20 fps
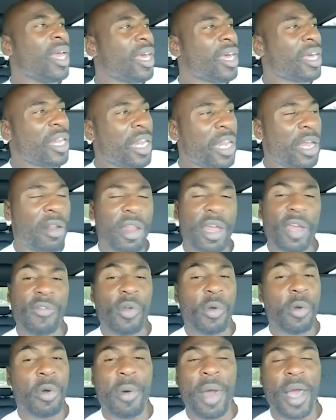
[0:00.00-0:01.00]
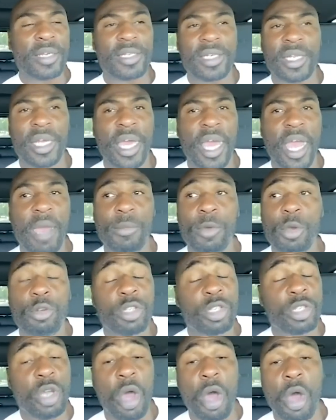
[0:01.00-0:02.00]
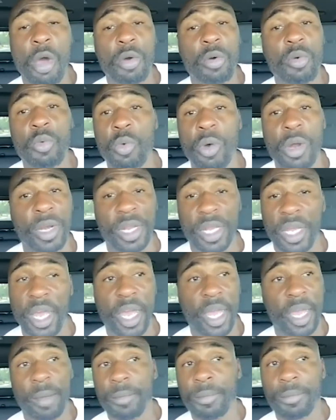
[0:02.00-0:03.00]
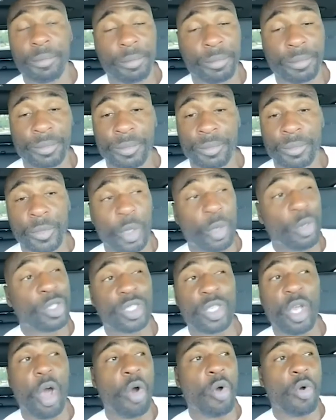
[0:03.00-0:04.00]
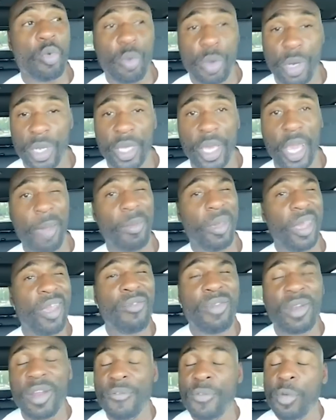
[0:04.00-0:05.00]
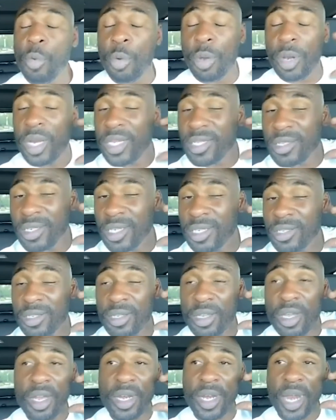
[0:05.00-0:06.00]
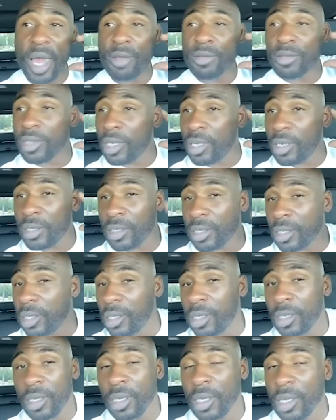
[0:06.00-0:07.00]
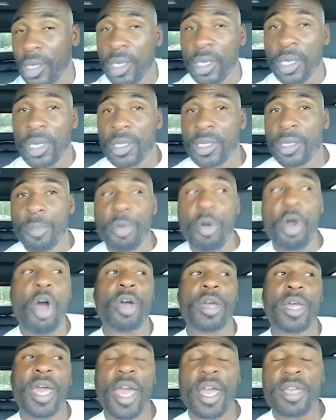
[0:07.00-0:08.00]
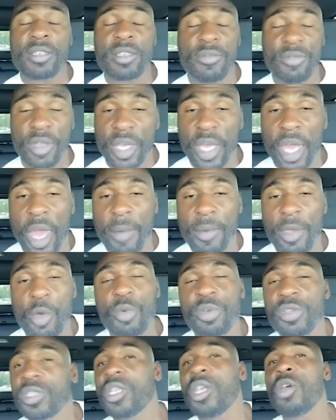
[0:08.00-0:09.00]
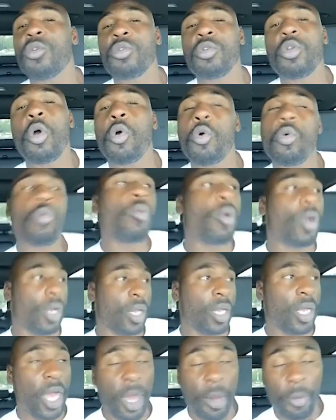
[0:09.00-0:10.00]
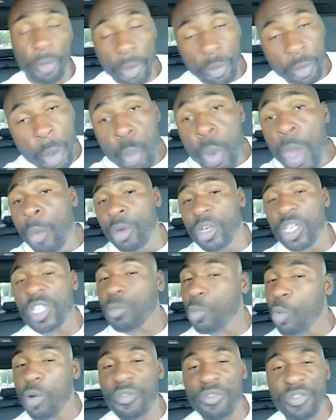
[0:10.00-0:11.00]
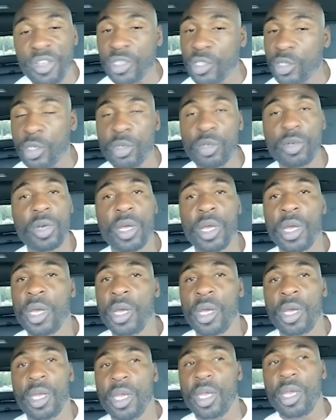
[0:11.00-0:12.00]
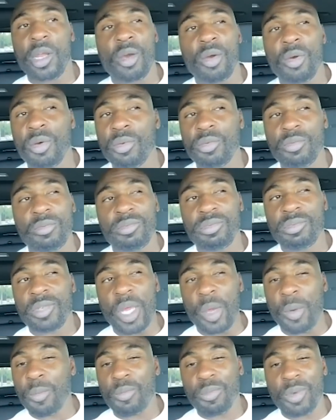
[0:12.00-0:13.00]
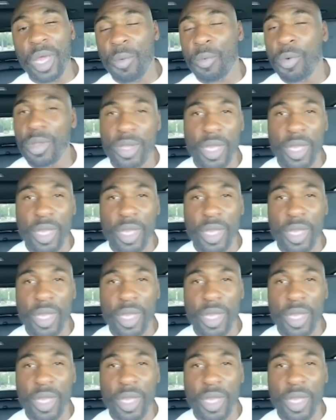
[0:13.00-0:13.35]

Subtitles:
clearly, if you were watching the game, you saw who won the game. You saw who won the game. Even if you were listening to the broadcast of the game, you would still know who won the game. We were just more physical, than what